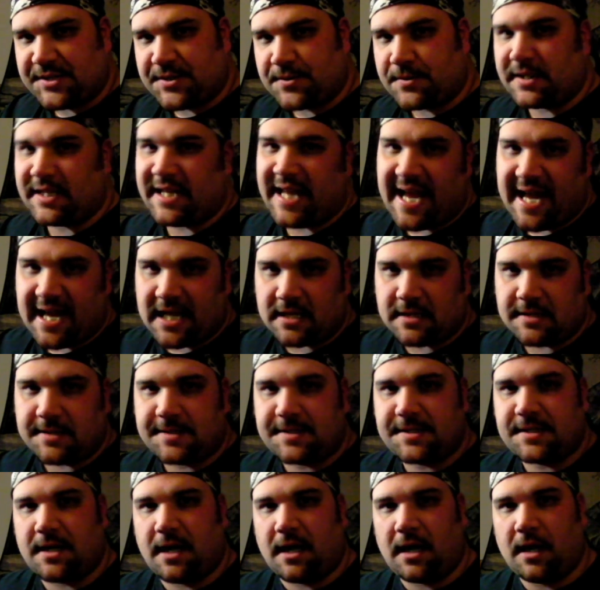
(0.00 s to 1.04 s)

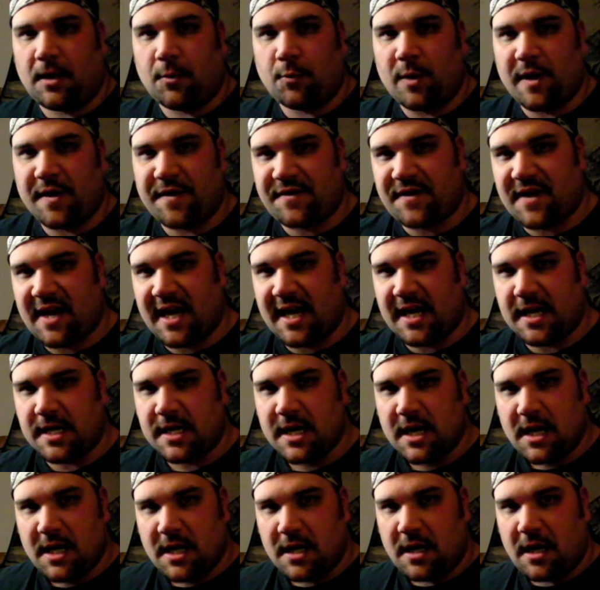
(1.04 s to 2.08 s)
lands with a
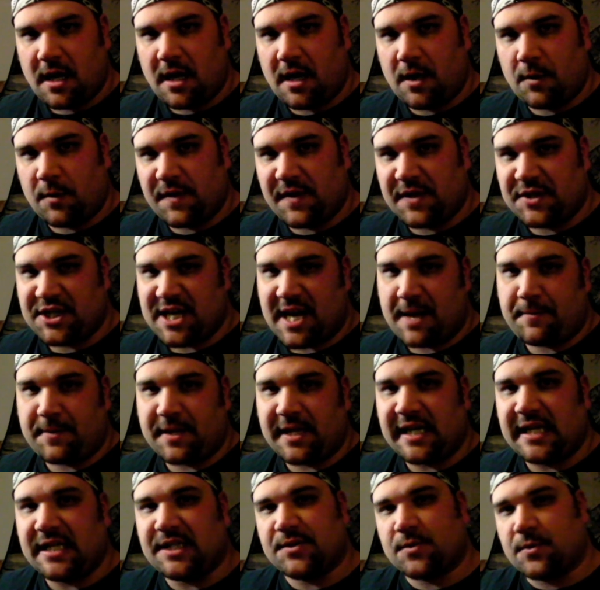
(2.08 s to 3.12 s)

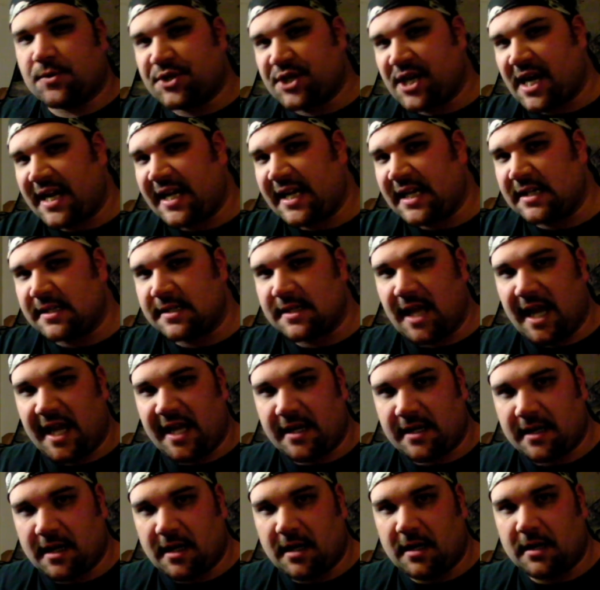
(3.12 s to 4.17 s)
Japanese or Chinese
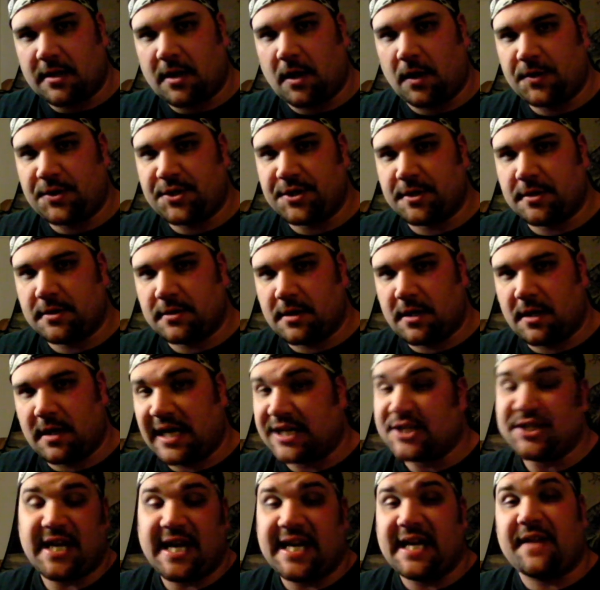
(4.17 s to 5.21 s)
like culture, or
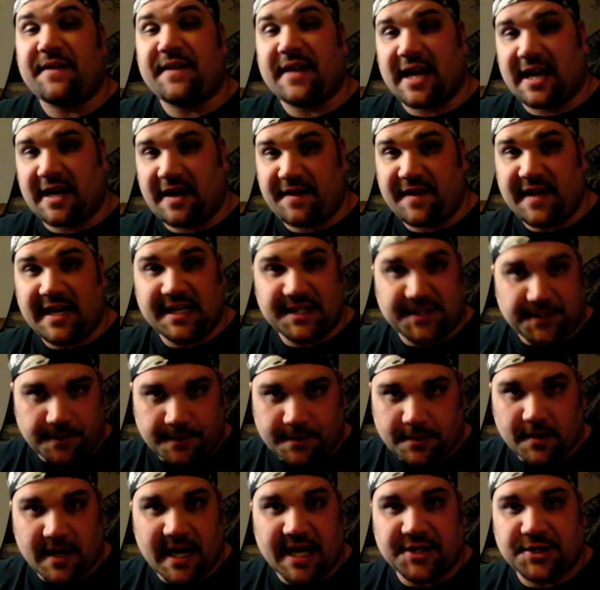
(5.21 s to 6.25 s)
actually any of the
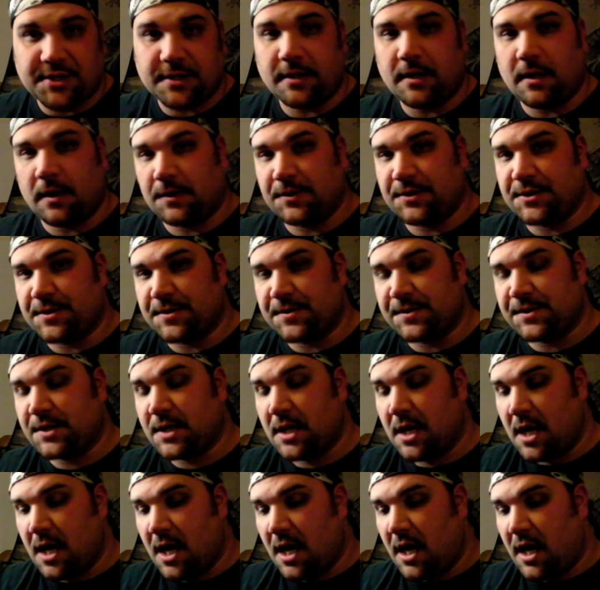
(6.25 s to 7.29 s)
Eastern or Asian cultures,
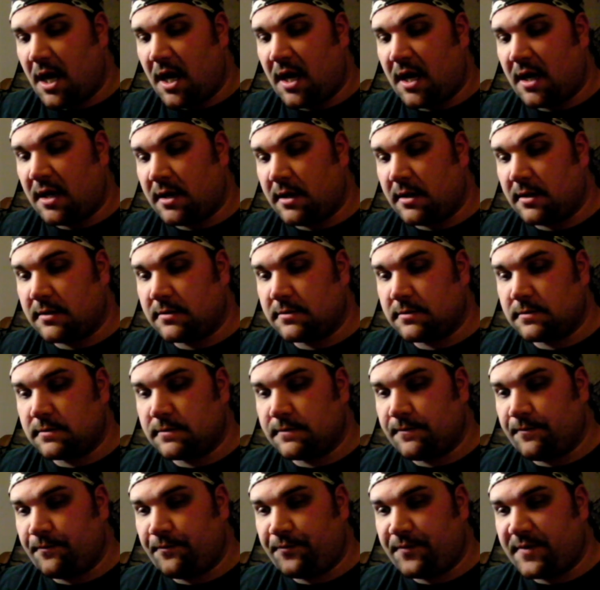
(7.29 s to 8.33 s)

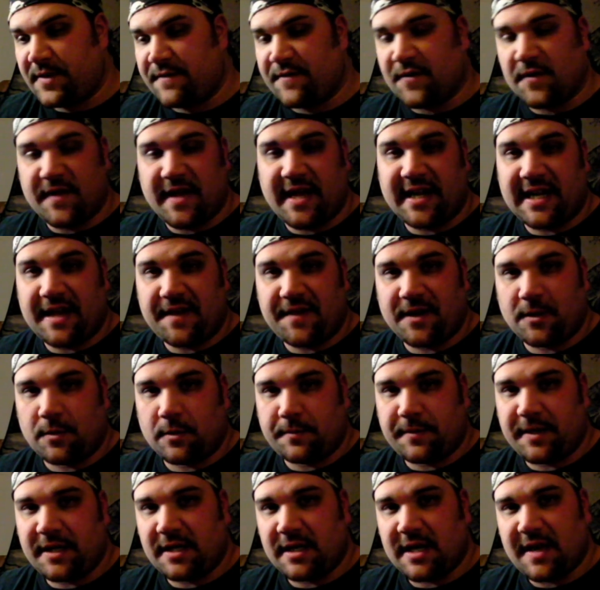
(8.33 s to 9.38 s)
for that, I think
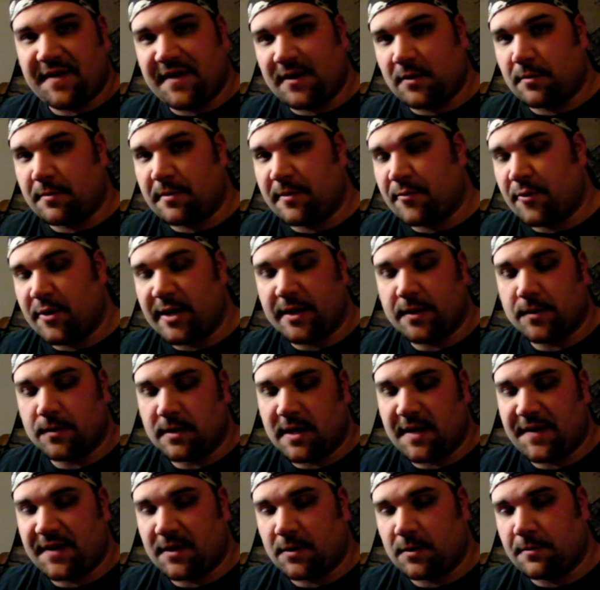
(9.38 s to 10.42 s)
would be pretty cool.
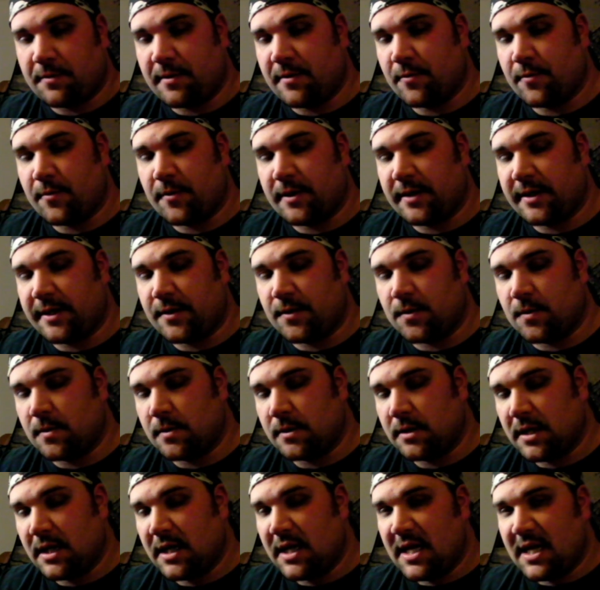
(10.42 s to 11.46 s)
I think it would be really
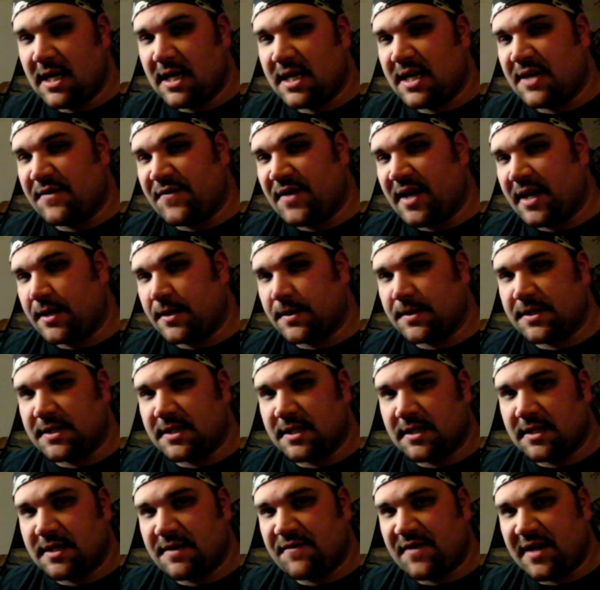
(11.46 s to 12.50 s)
cool if they could
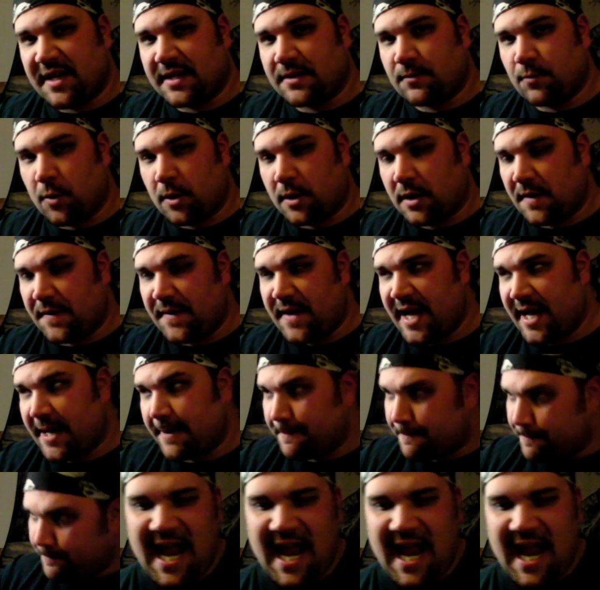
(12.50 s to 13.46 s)
work on that.